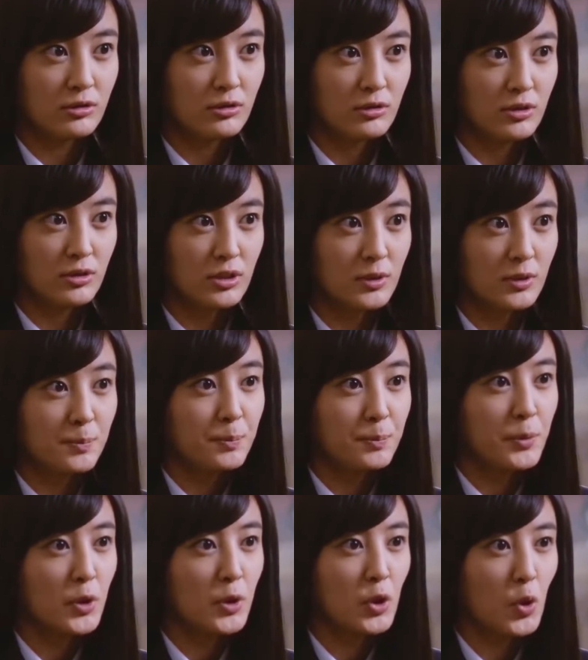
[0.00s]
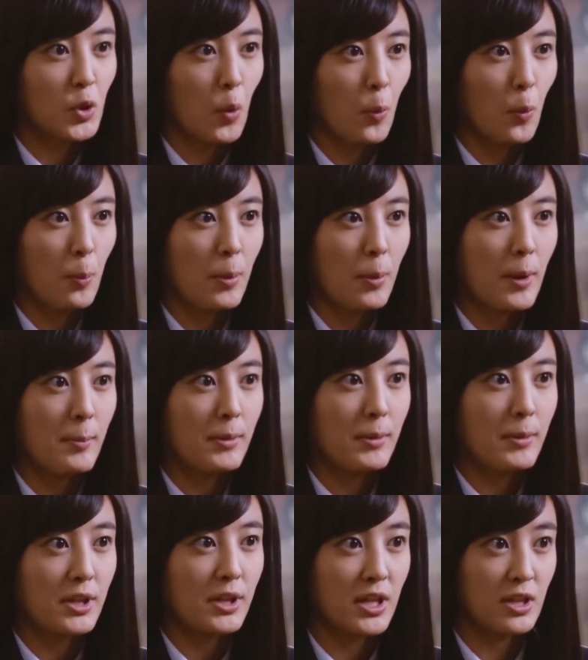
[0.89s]
was an uploaded video on
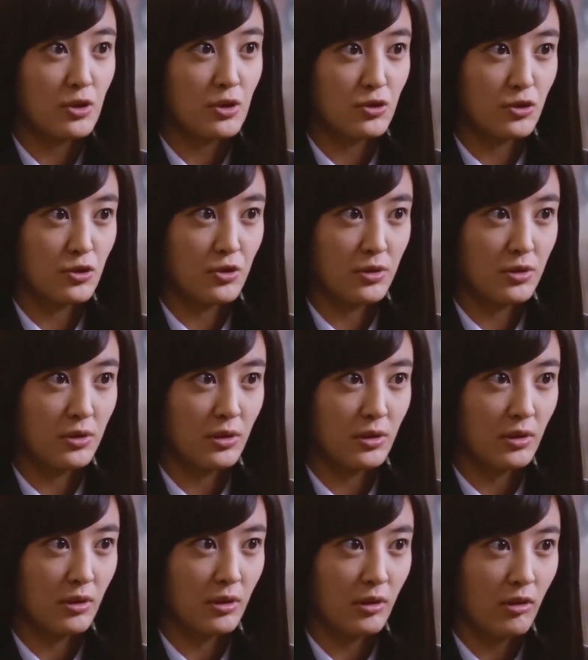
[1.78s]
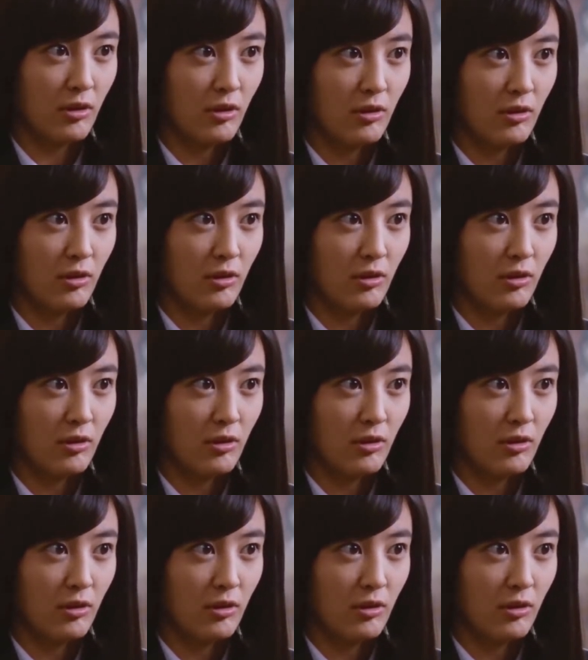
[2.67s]
internet, called Haunted Video by